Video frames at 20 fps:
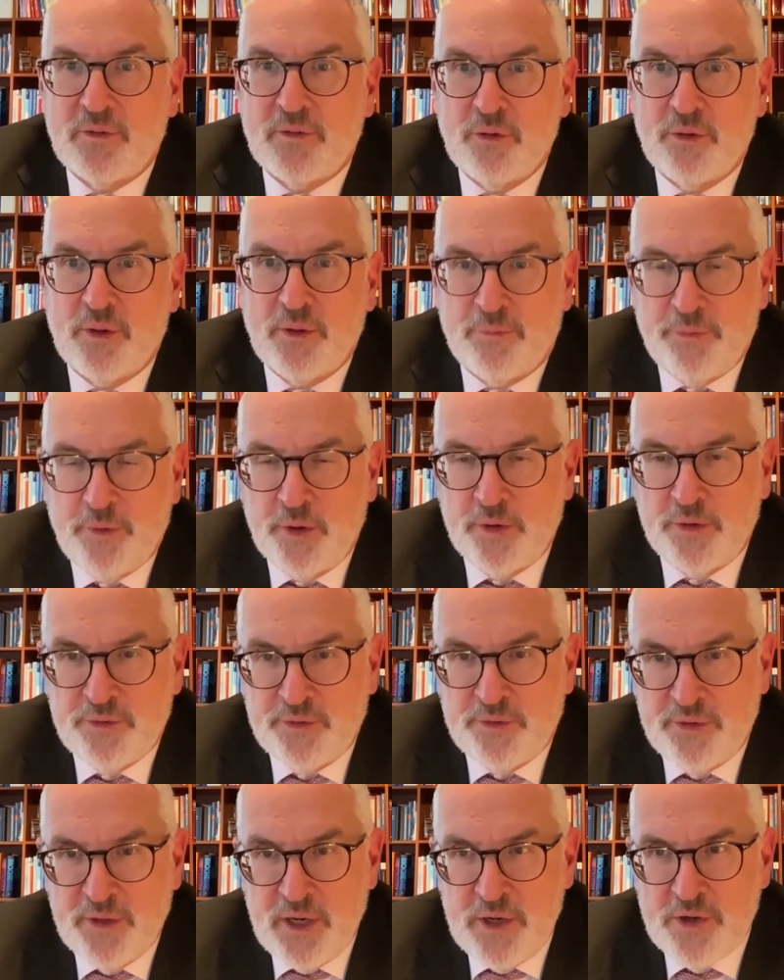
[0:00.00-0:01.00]
to the first
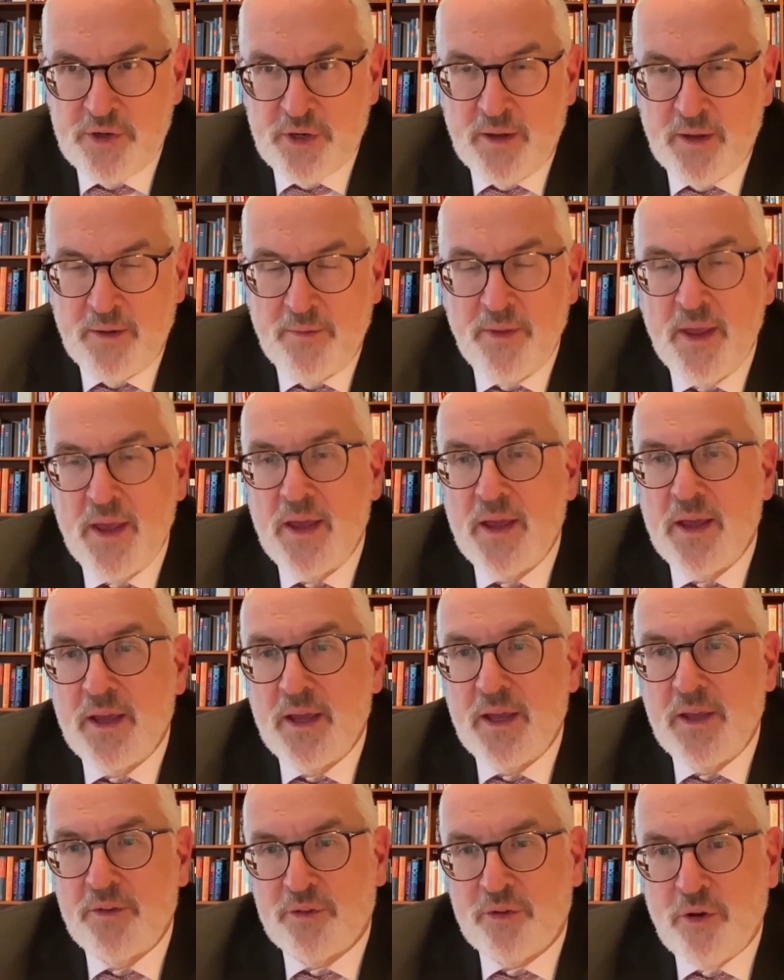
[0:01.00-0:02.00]
seizure,
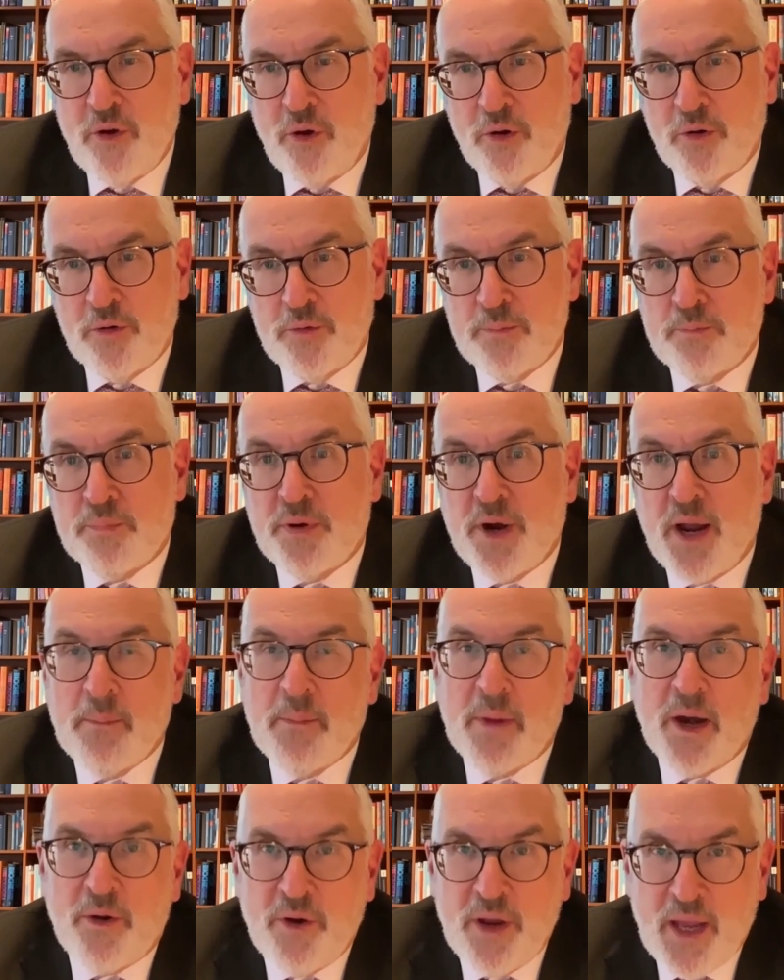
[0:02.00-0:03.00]
is called
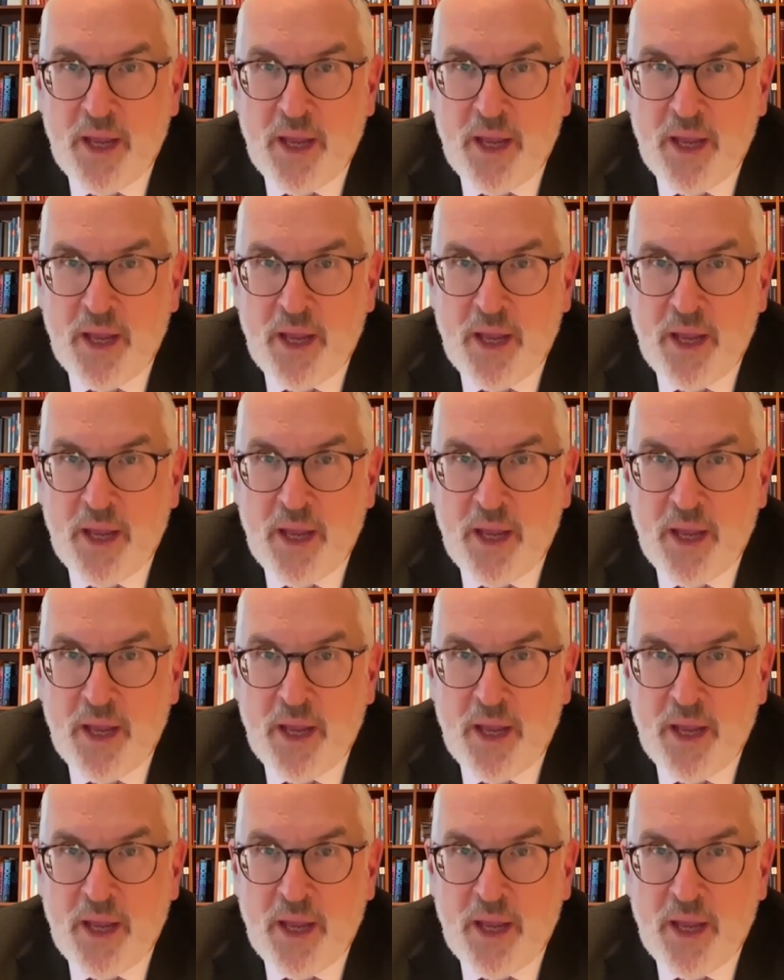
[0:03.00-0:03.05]
primary